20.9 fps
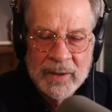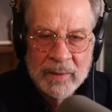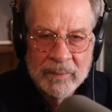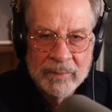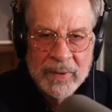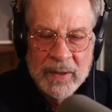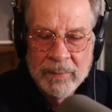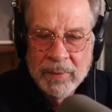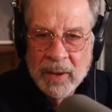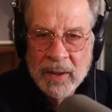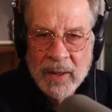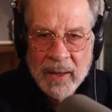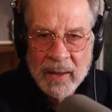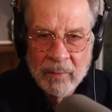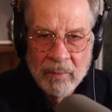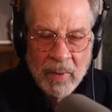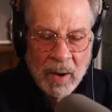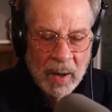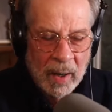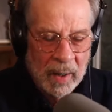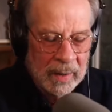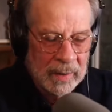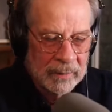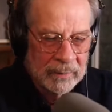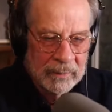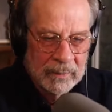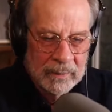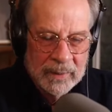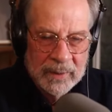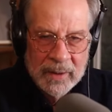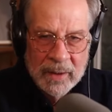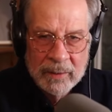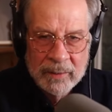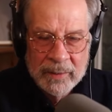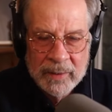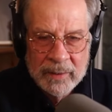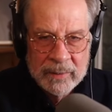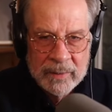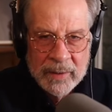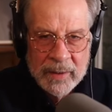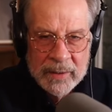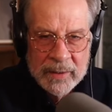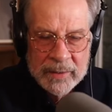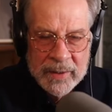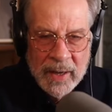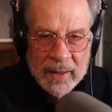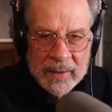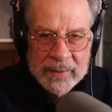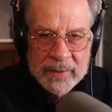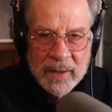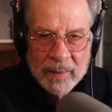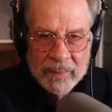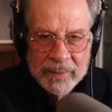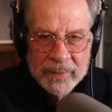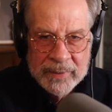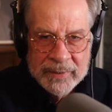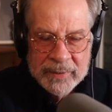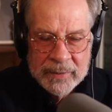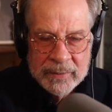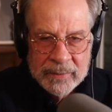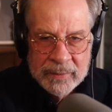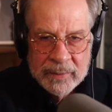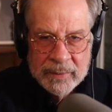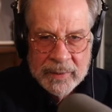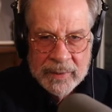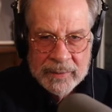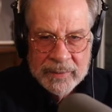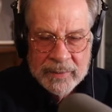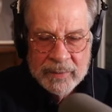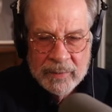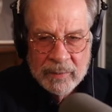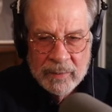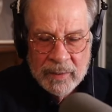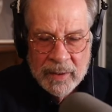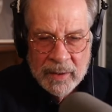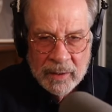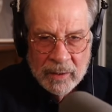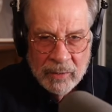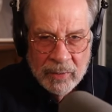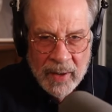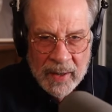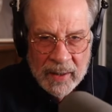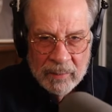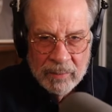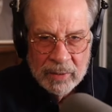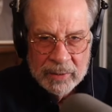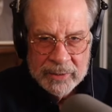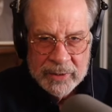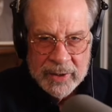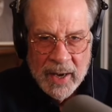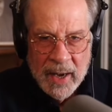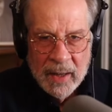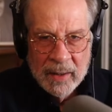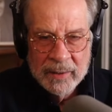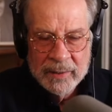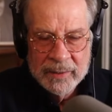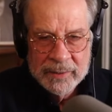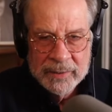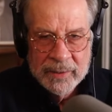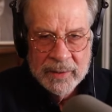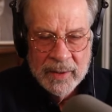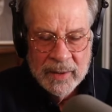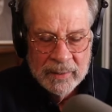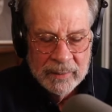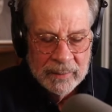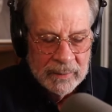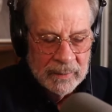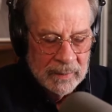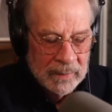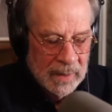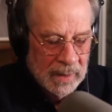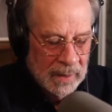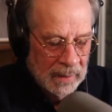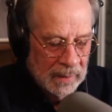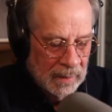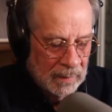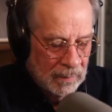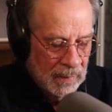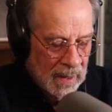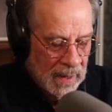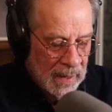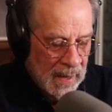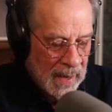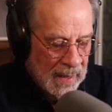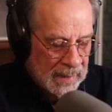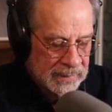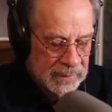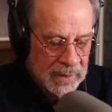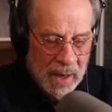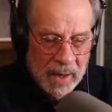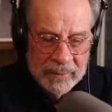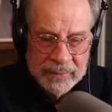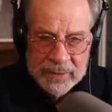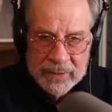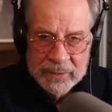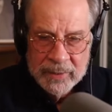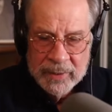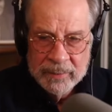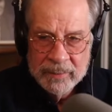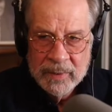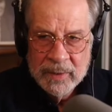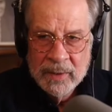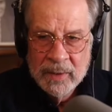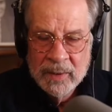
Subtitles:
People like Mark, he takes up this incredible challenge, and I my hat's off to him.